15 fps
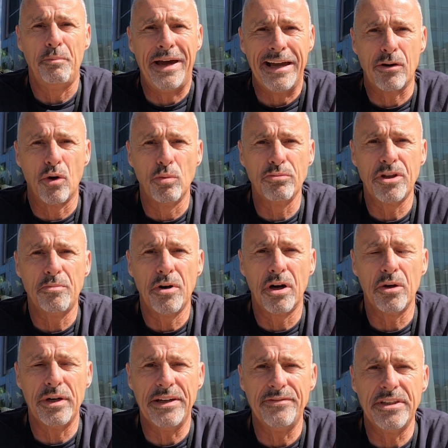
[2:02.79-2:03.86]
back home
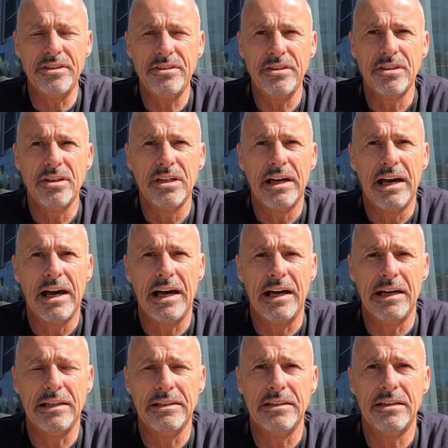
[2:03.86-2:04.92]
tomorrow evening
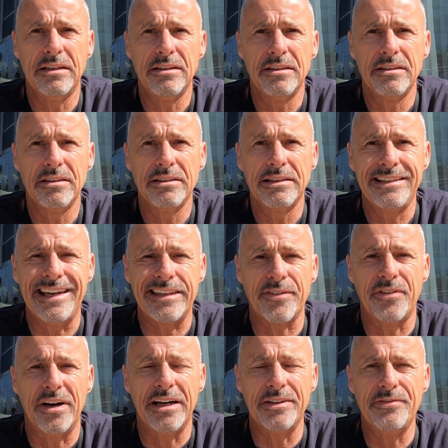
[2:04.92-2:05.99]
and get
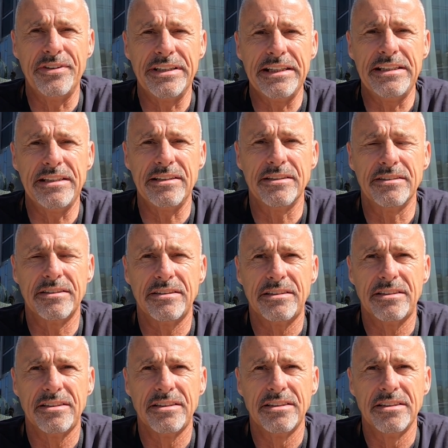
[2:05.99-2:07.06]
the van finished,
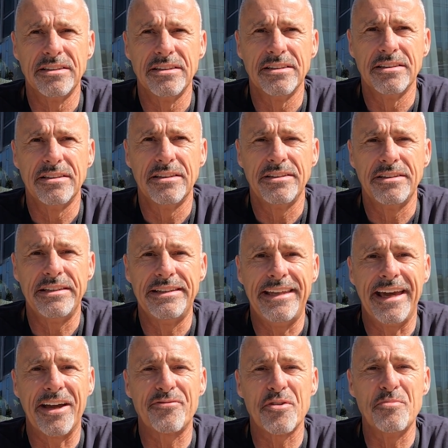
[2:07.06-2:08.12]

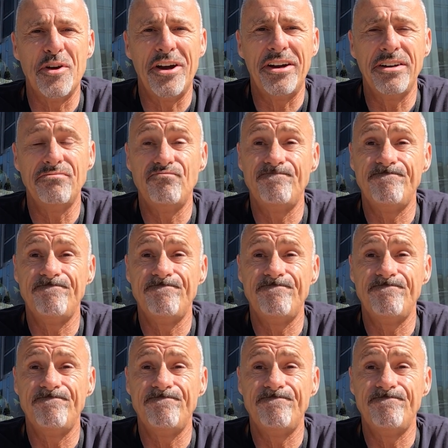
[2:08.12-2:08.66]
take it from there.